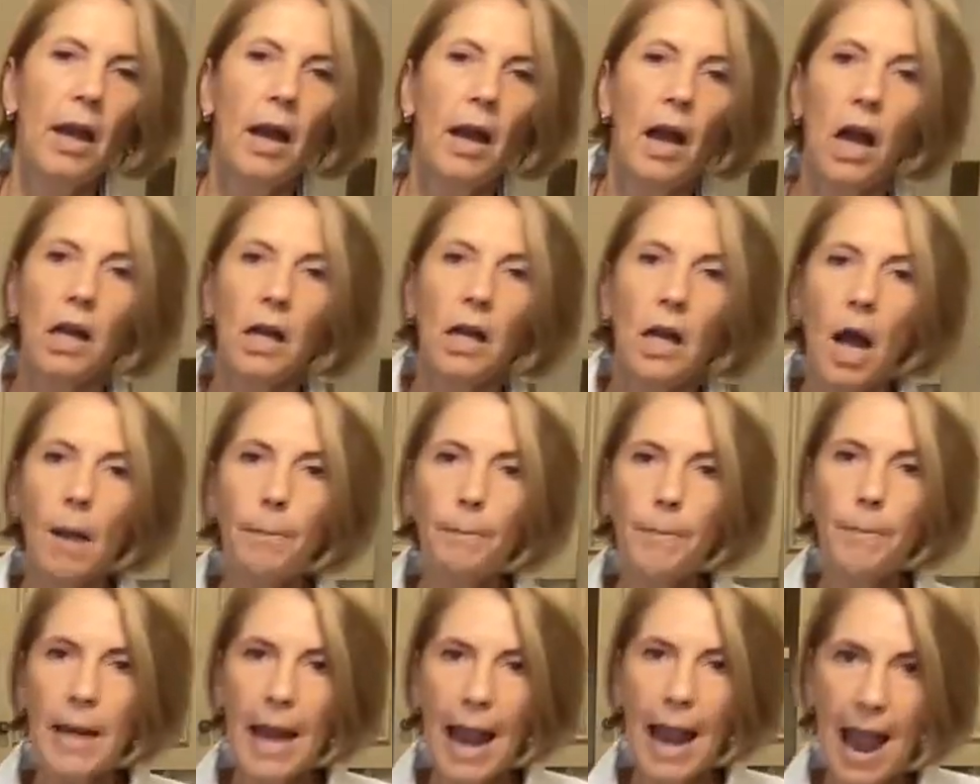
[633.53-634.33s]
1.5
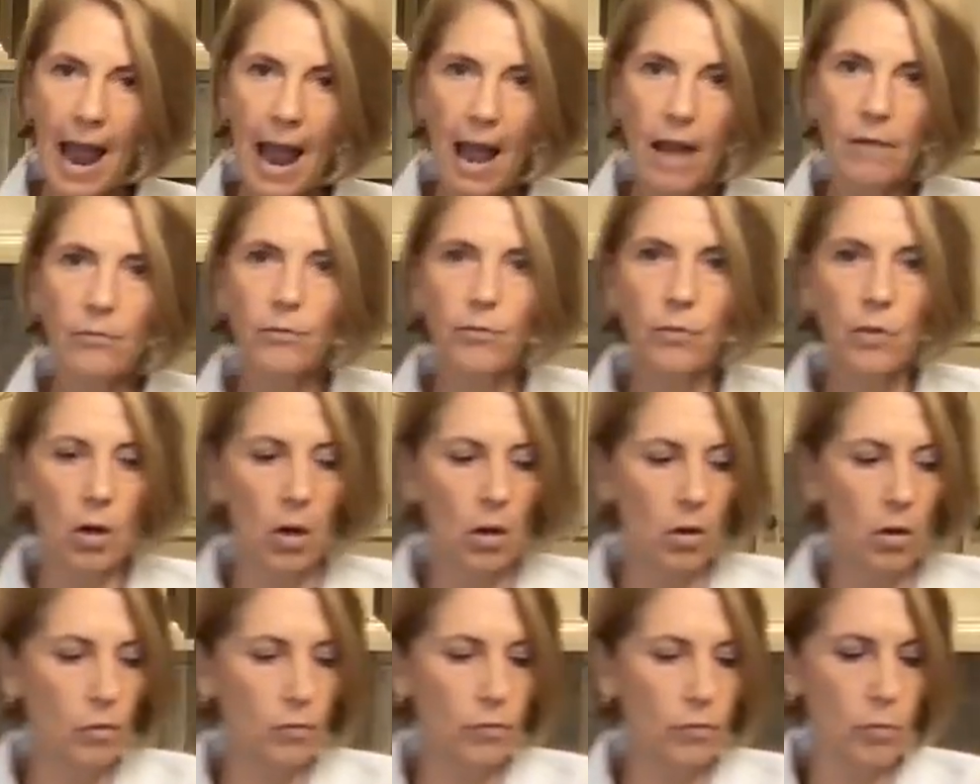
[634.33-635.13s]
cups
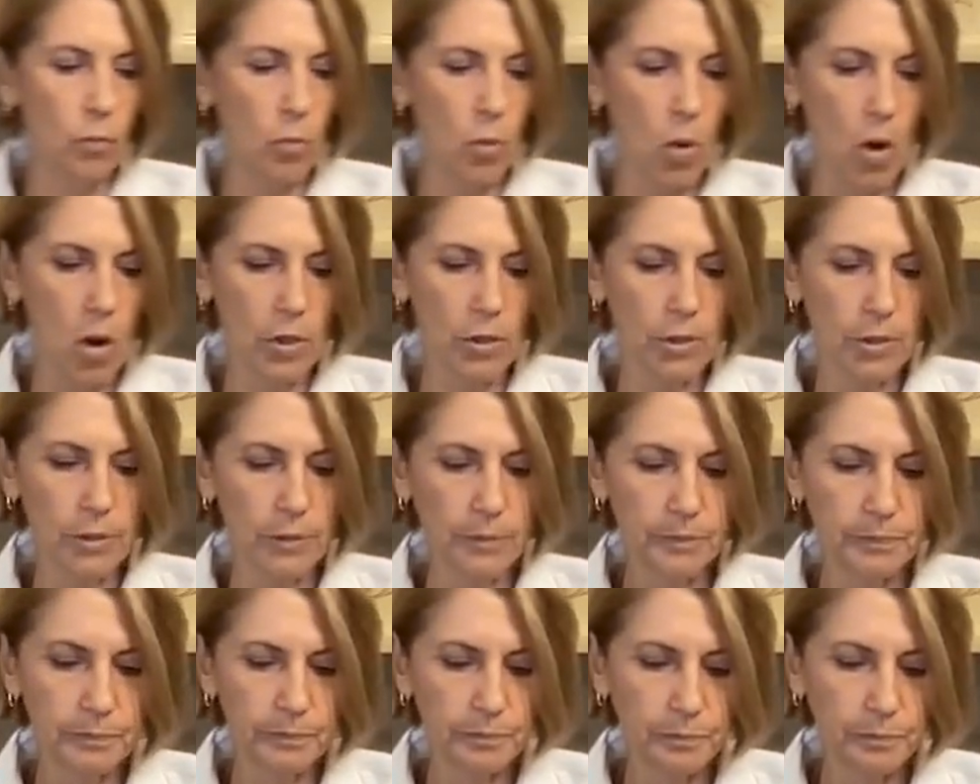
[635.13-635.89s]
of water.